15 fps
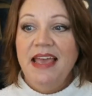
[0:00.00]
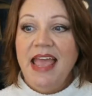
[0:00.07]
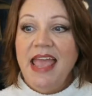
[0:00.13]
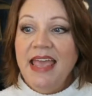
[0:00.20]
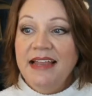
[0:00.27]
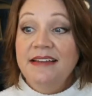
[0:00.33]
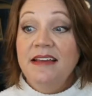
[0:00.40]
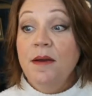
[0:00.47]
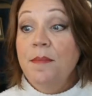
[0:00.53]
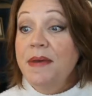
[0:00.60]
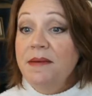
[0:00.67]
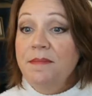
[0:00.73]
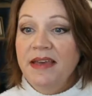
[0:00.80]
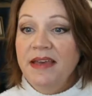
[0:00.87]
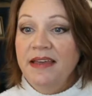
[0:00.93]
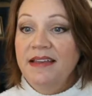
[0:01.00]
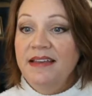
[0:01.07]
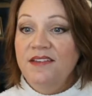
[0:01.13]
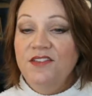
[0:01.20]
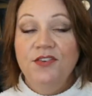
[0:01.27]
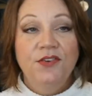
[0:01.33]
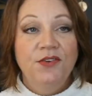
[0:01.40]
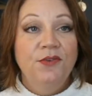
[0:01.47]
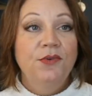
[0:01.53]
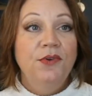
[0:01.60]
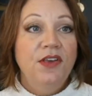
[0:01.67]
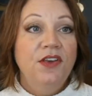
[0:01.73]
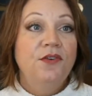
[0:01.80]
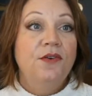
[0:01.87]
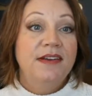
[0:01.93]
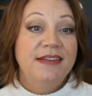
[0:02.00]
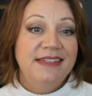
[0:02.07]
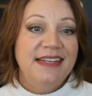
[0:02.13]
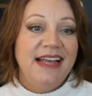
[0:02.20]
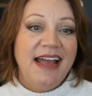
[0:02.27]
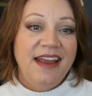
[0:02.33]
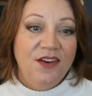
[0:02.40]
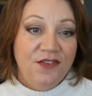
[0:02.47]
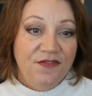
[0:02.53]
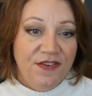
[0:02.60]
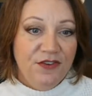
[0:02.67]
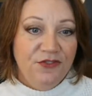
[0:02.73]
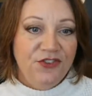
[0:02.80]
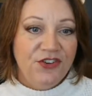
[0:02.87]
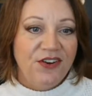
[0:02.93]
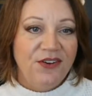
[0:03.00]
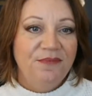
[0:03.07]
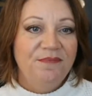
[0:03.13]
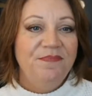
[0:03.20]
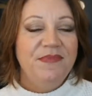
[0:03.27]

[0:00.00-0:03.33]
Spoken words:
and commitment to your desired future.